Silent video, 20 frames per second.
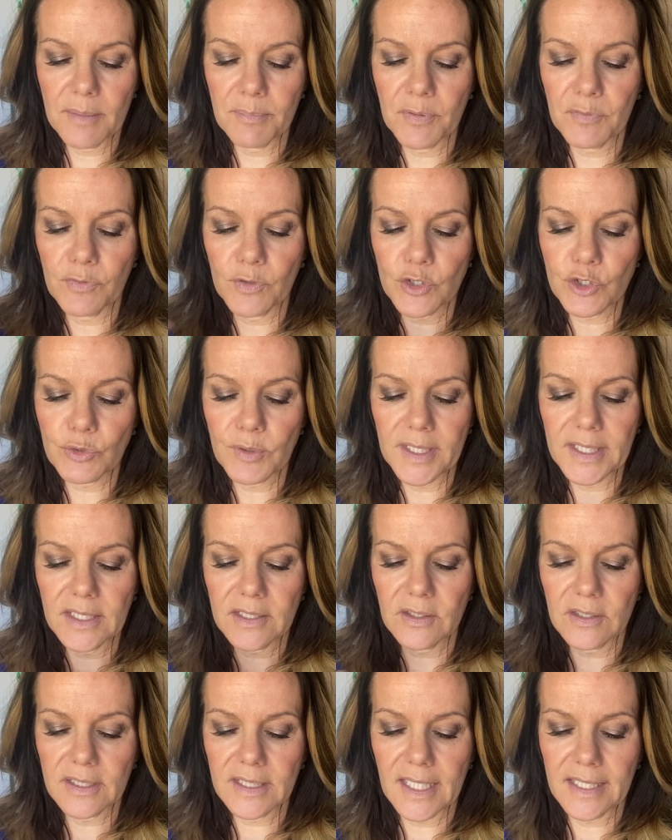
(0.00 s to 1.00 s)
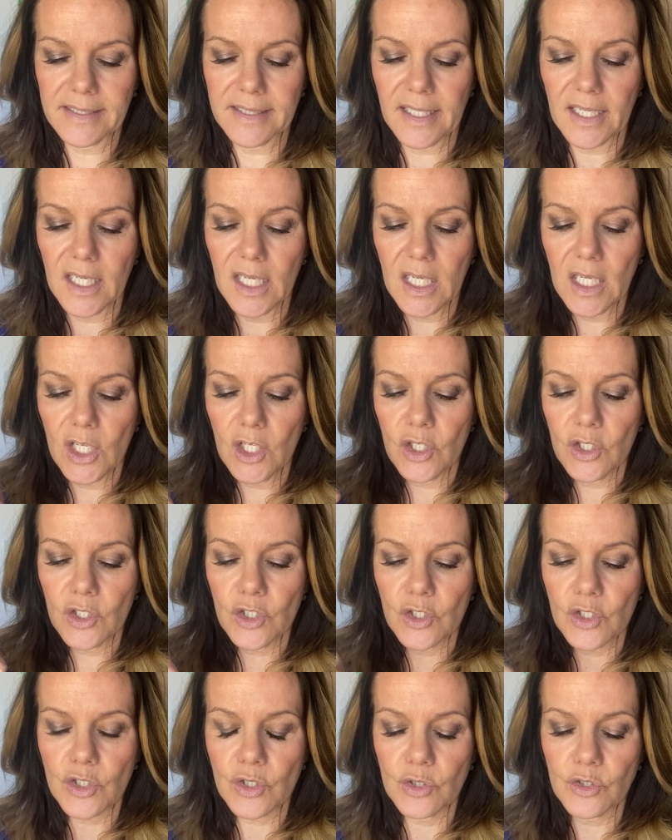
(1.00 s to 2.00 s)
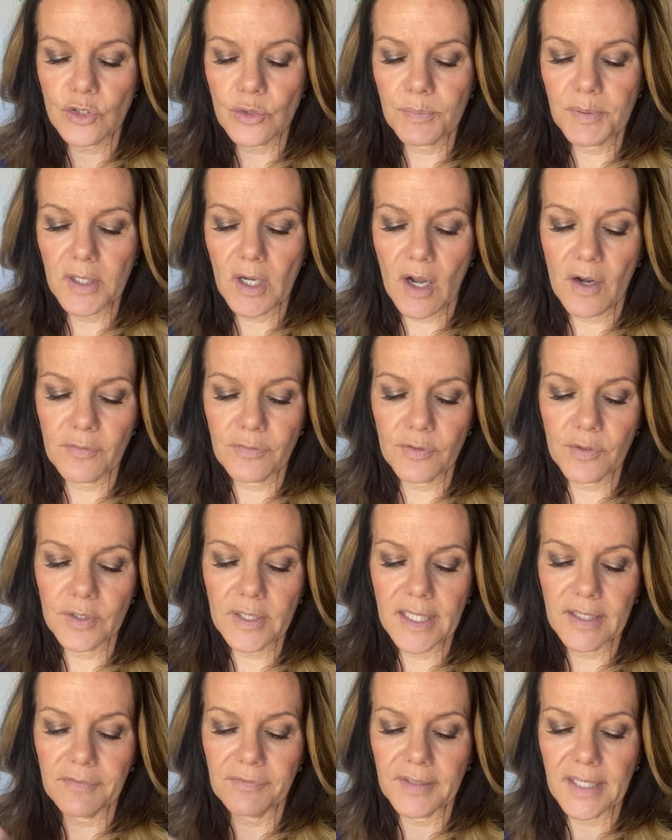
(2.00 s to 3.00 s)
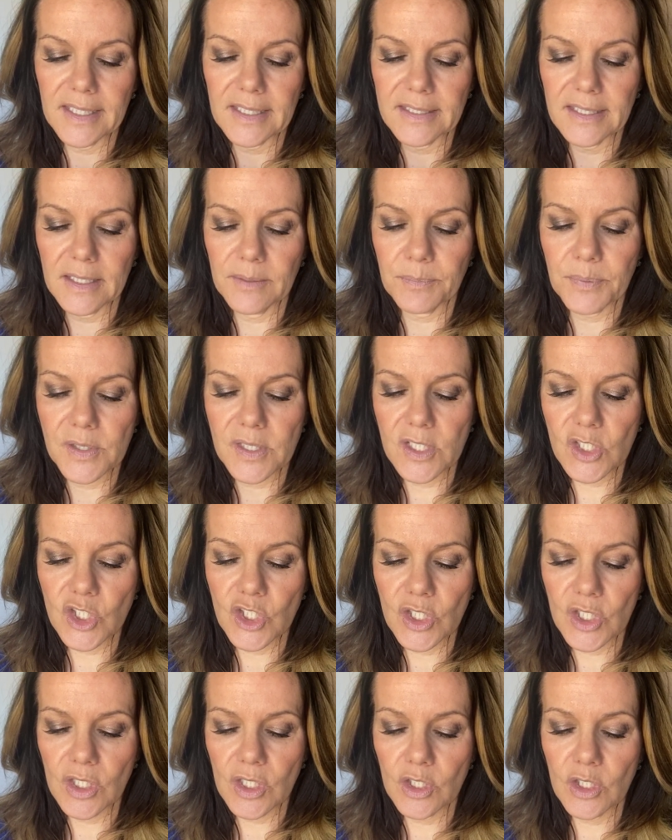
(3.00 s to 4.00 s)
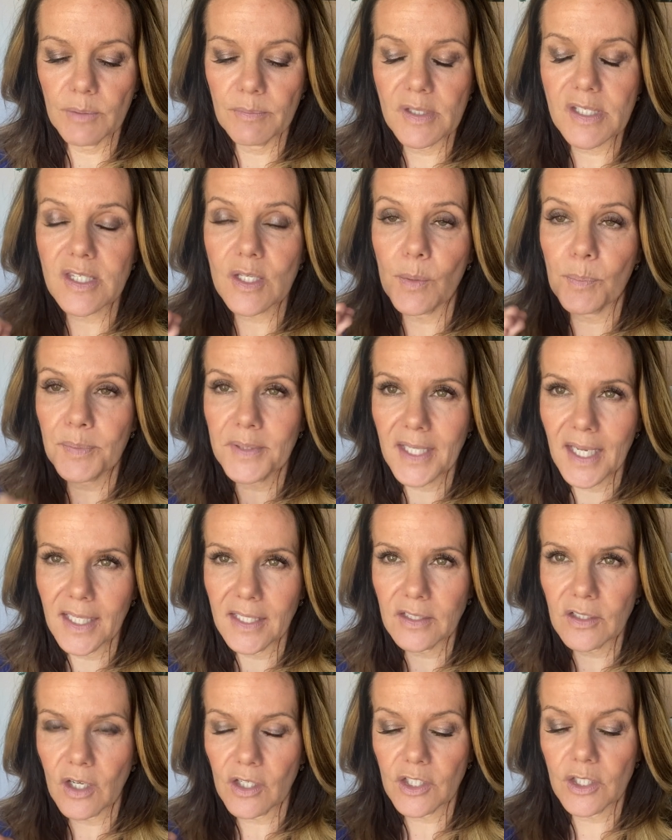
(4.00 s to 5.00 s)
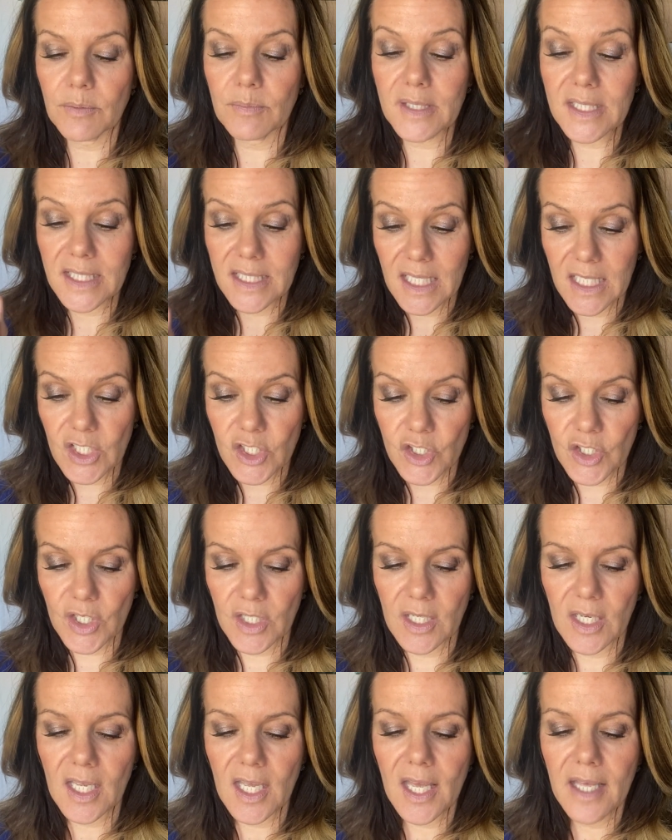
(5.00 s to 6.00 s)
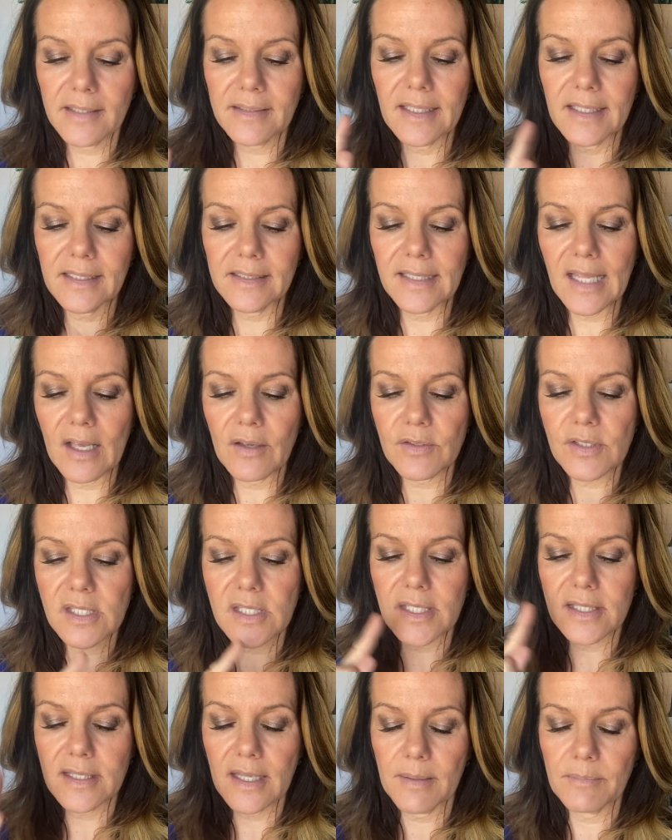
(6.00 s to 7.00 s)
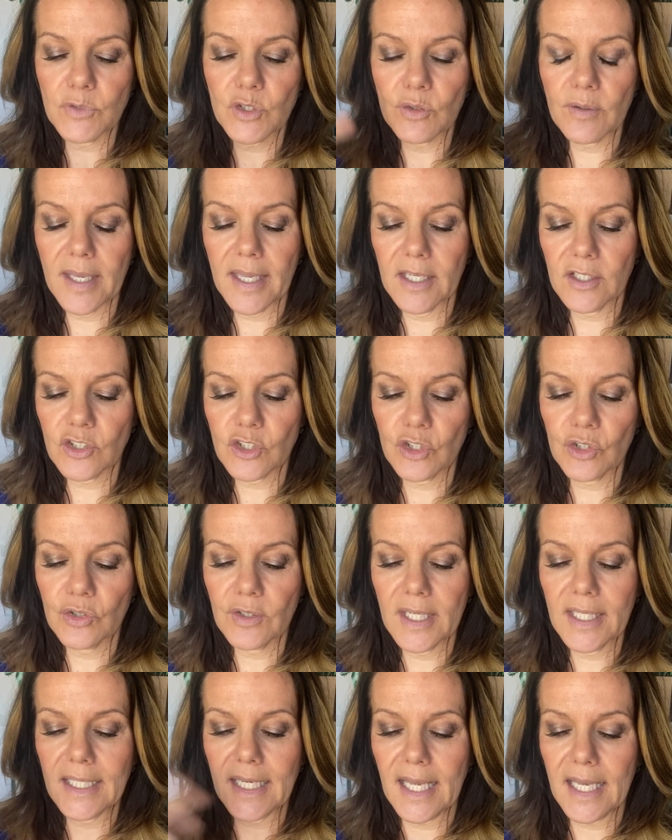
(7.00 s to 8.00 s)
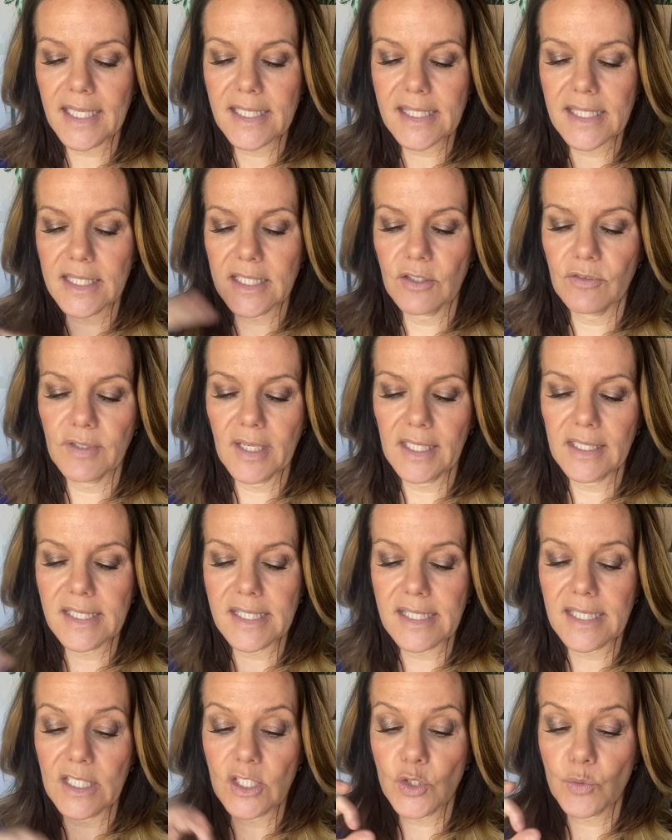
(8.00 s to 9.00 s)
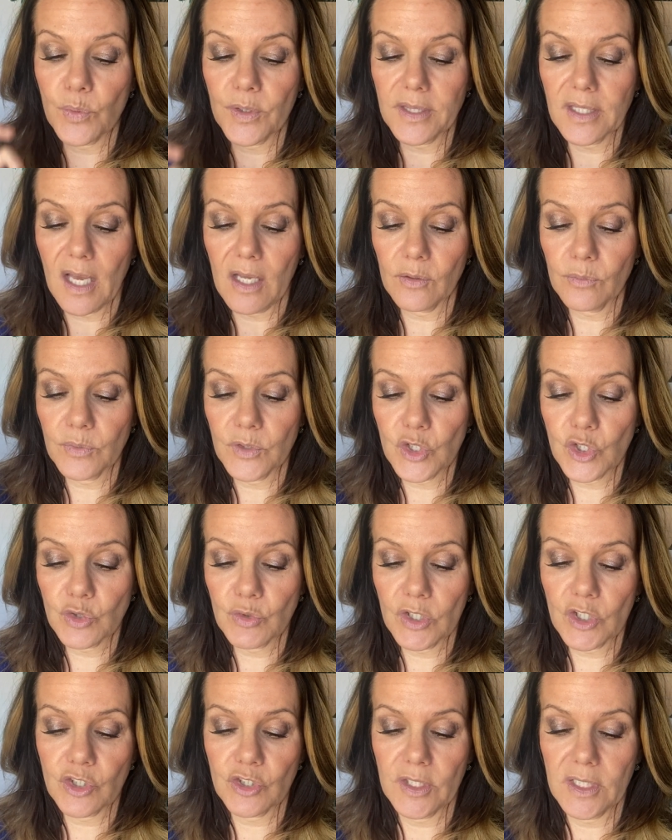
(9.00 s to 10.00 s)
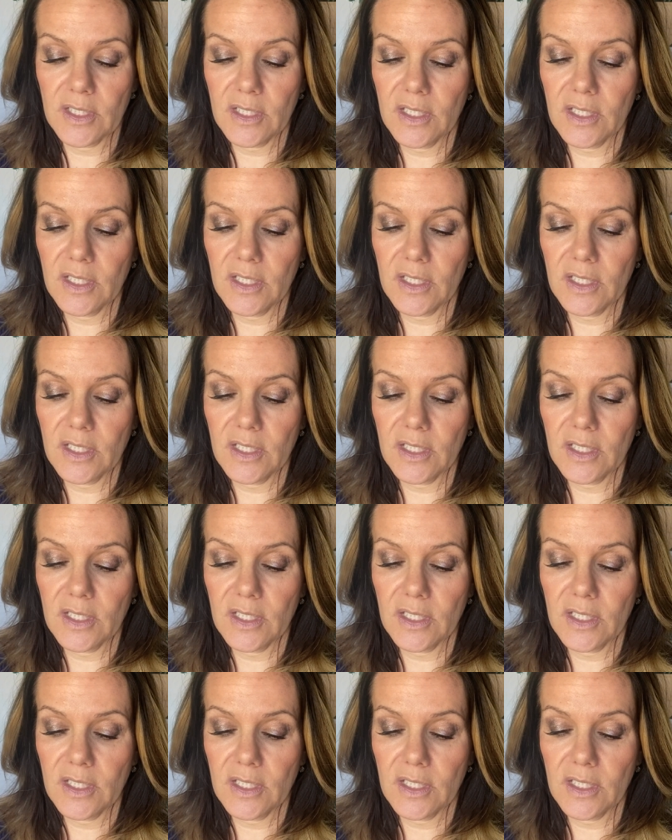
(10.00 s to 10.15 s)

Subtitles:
Before training to Atlanta, should you be offered a flight attendant position, you must obtain documentation that allows them to enter and exit the United States without restriction.